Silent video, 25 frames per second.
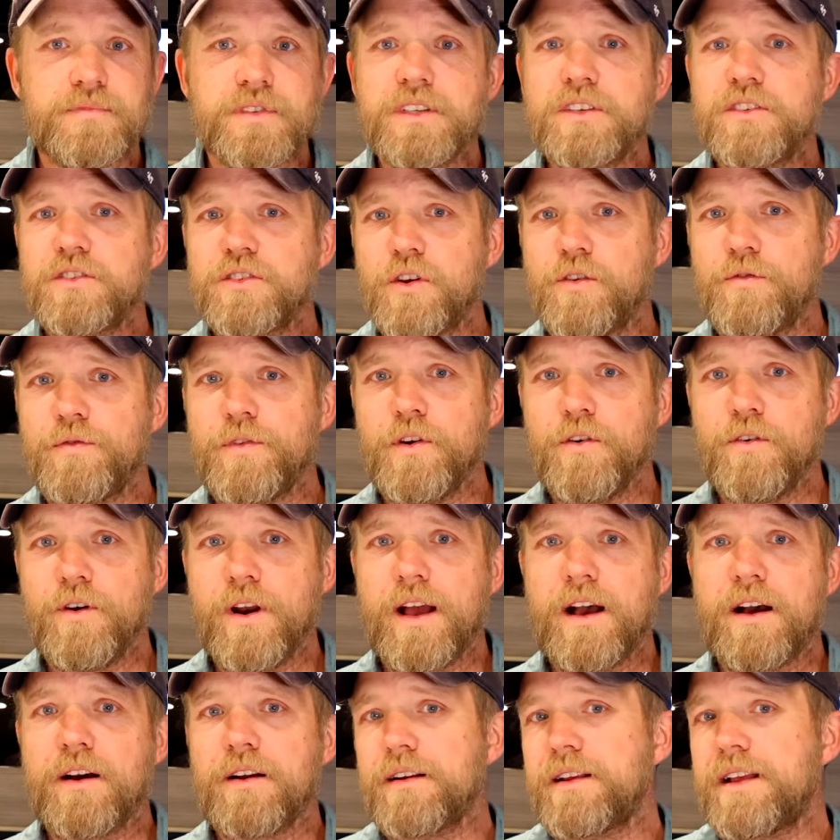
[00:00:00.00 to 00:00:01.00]
So if you're
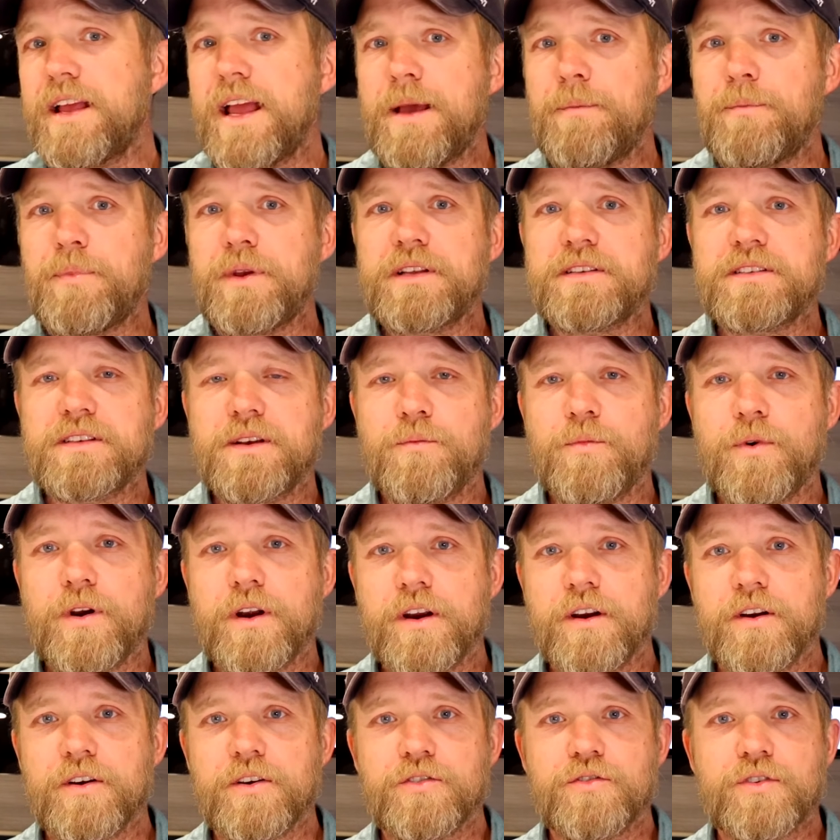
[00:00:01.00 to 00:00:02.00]
out camping
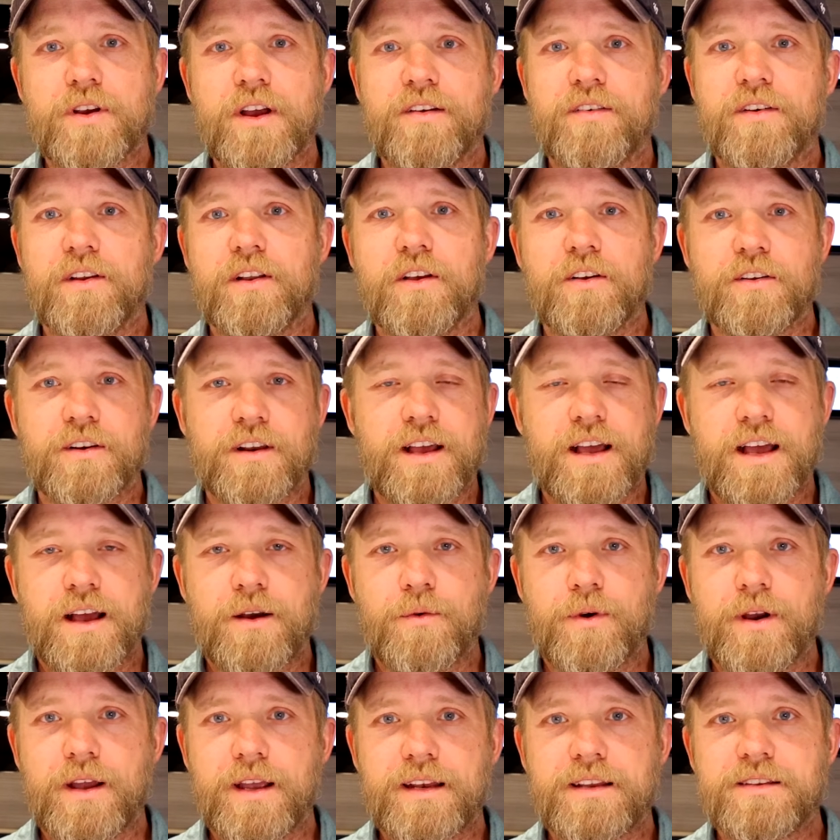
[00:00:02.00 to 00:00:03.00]
somewhere, you're driving along the
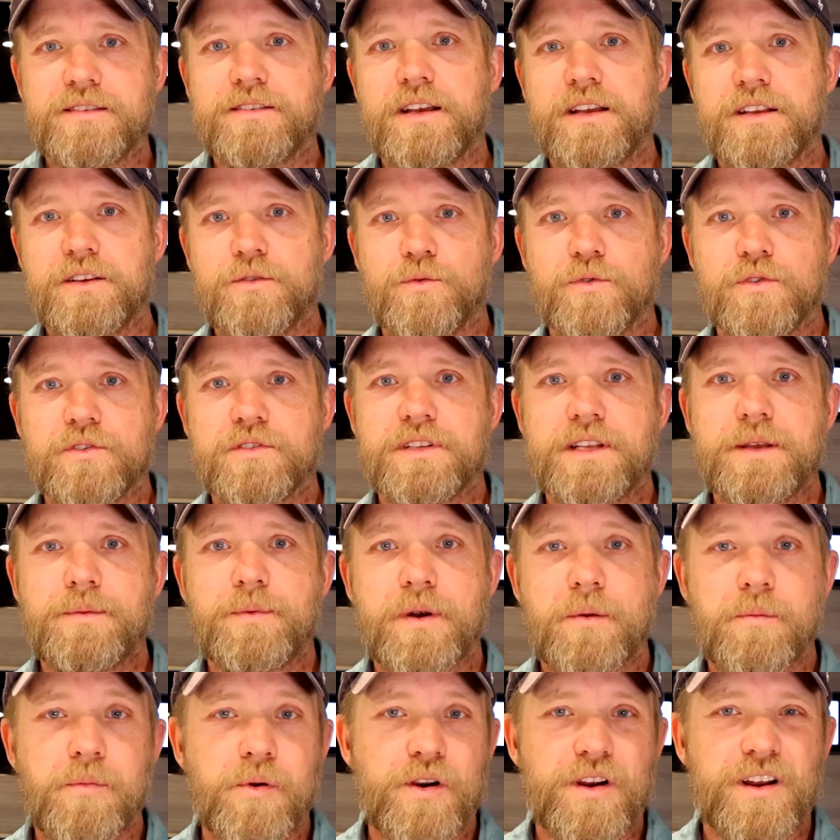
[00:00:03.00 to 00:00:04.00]
highway, decide you want to sleep
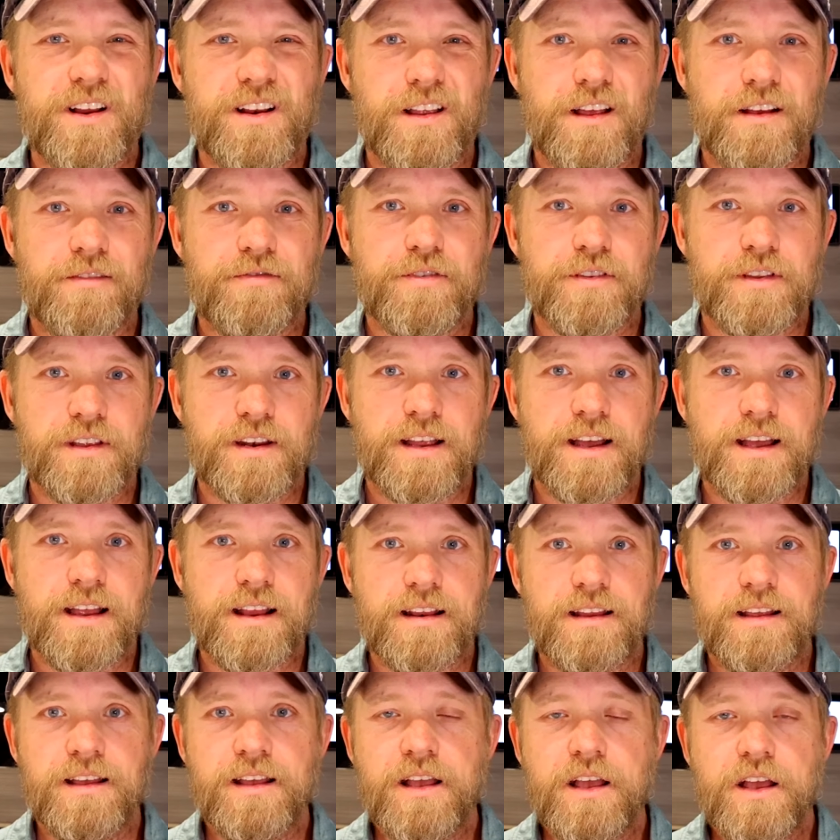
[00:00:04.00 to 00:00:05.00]
in a parking lot for the
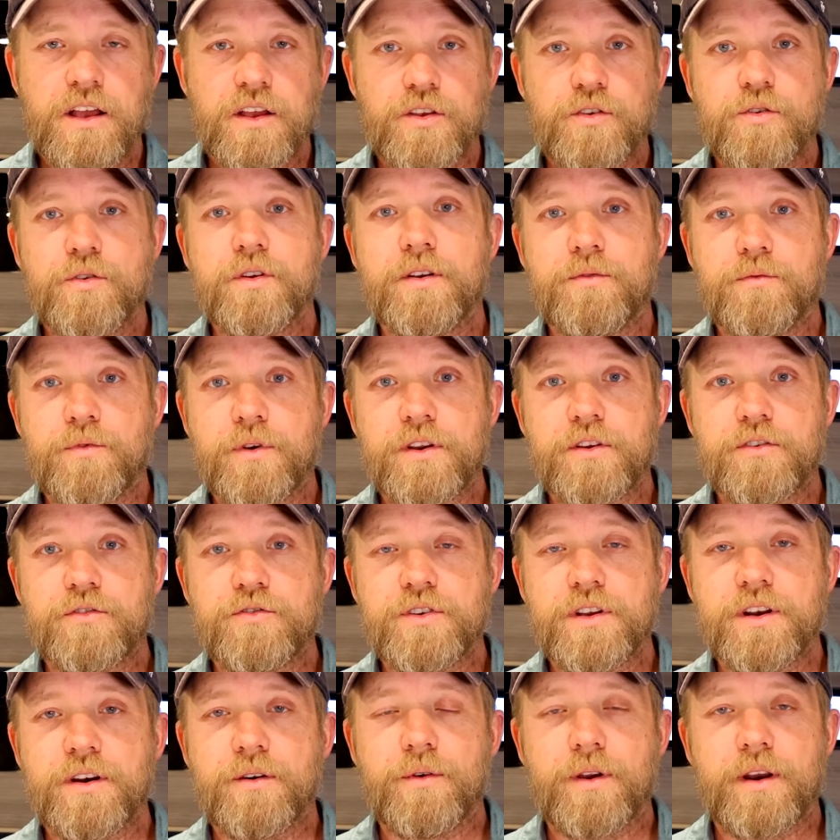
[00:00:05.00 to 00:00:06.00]
night, you can run your
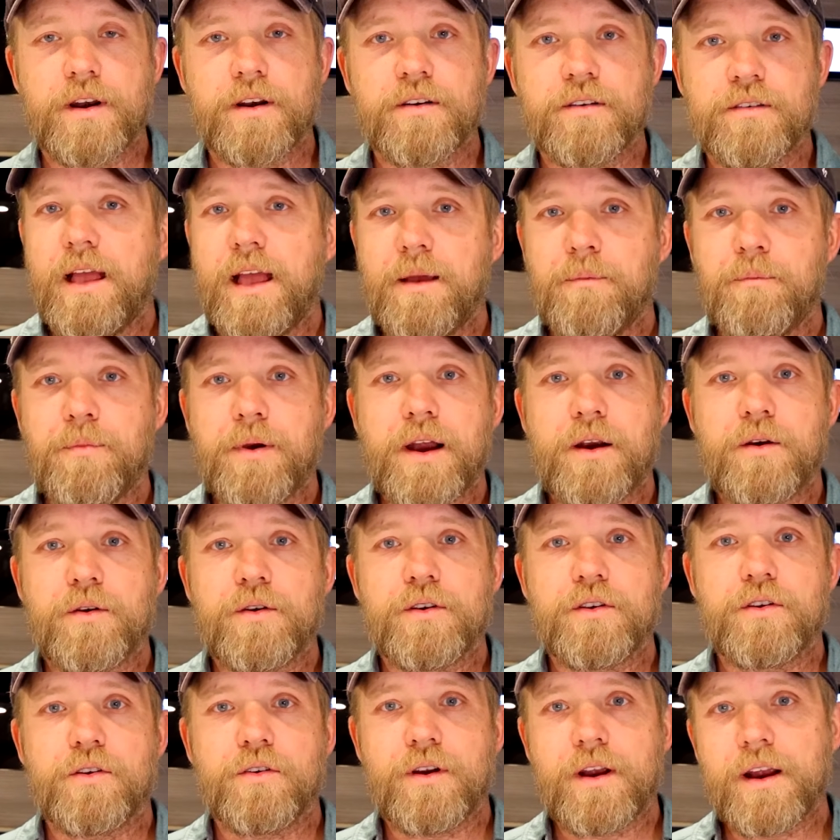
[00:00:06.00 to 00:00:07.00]
generator and power
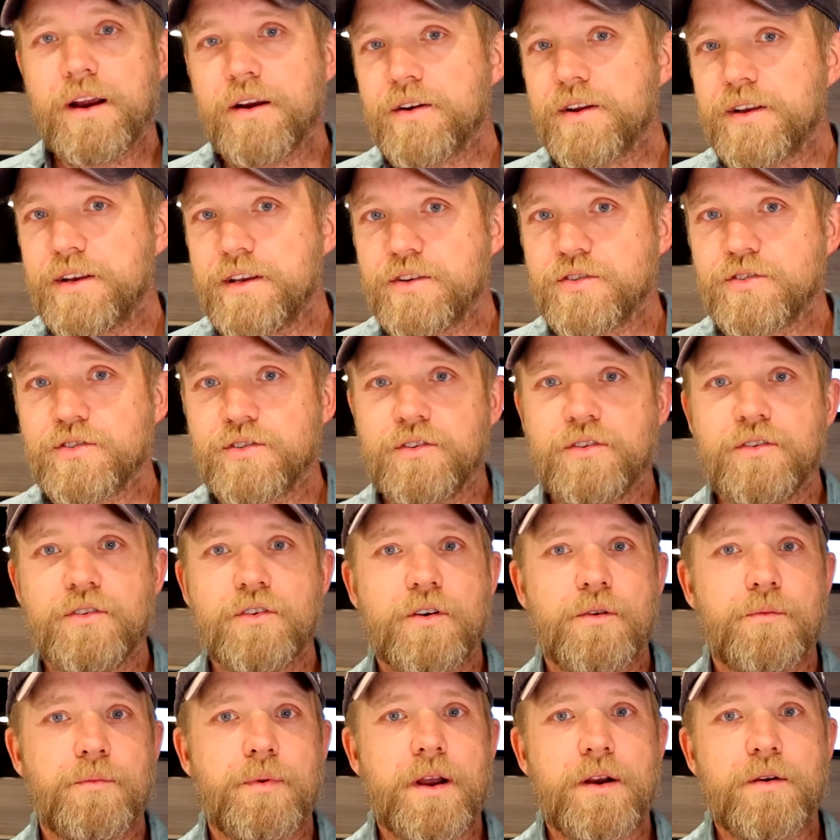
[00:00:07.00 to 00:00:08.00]
your air
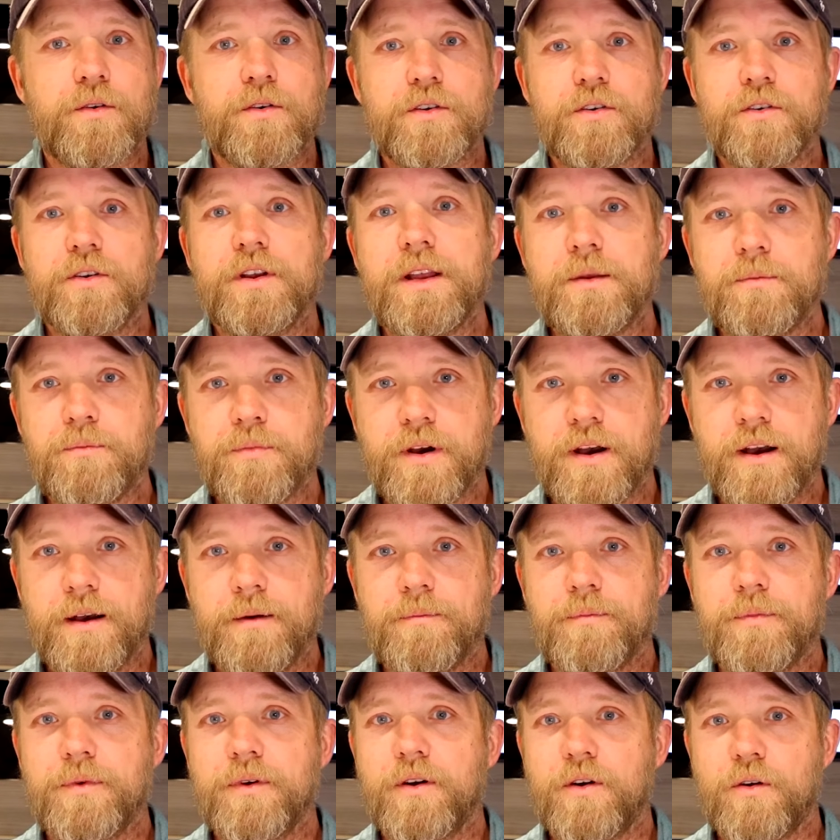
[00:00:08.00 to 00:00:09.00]
conditioner or power your heat
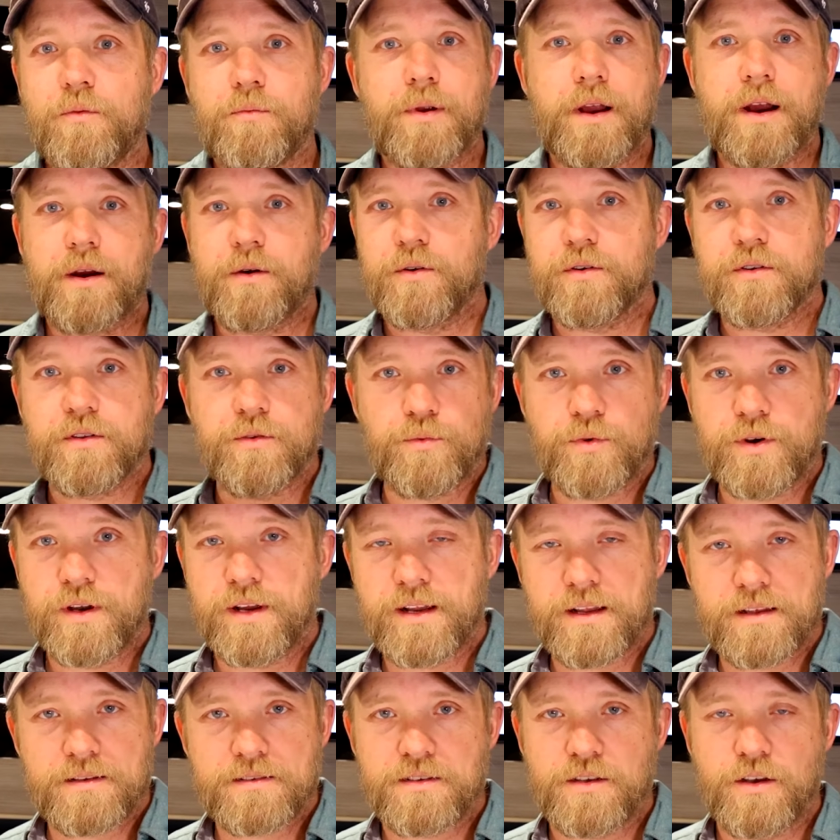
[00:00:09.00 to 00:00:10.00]
pump or power the
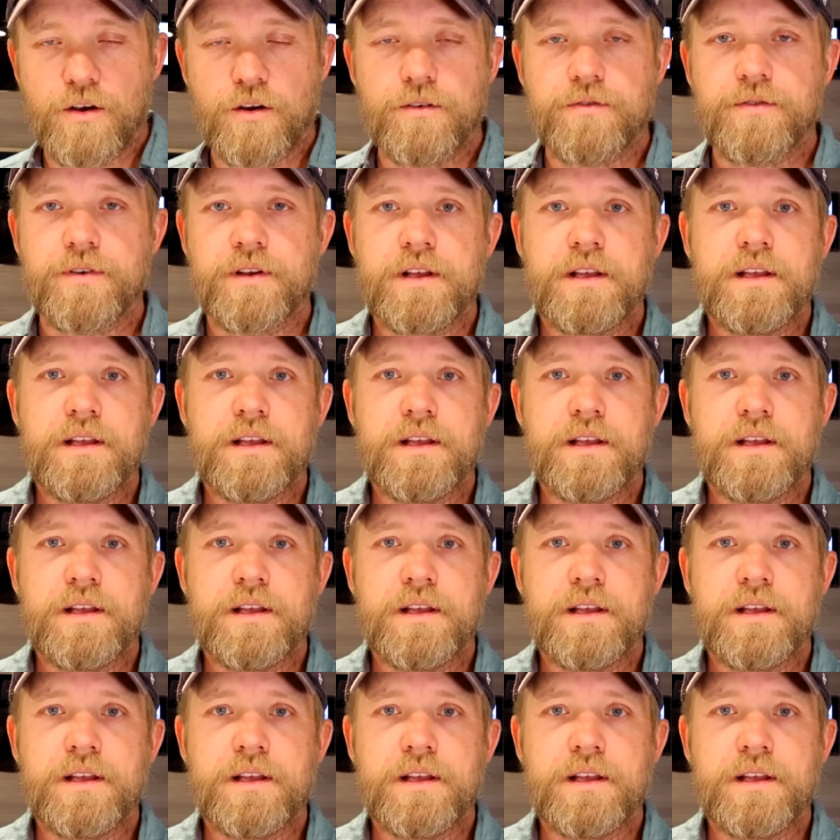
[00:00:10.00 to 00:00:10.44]
rig itself,